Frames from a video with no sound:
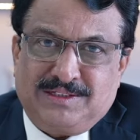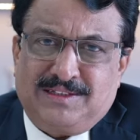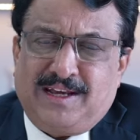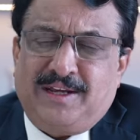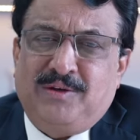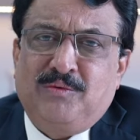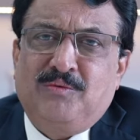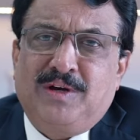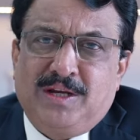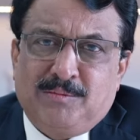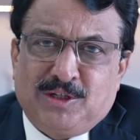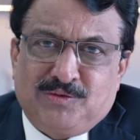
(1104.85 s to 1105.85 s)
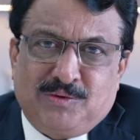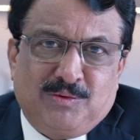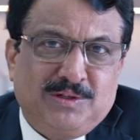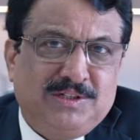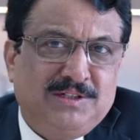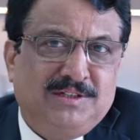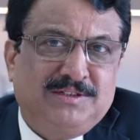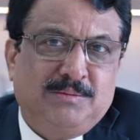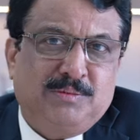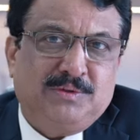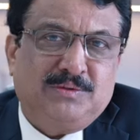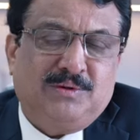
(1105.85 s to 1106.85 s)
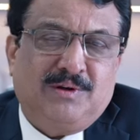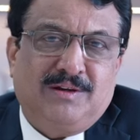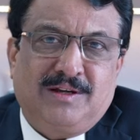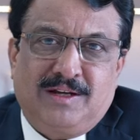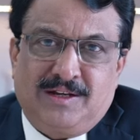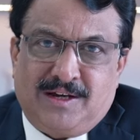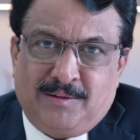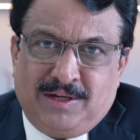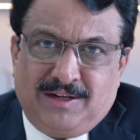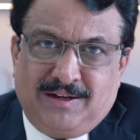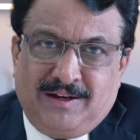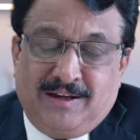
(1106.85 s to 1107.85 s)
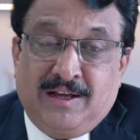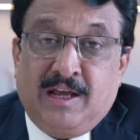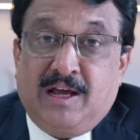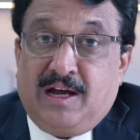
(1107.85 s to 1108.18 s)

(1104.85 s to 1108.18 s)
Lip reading: Thank you very much for watching this episode on NRI Money Clinic.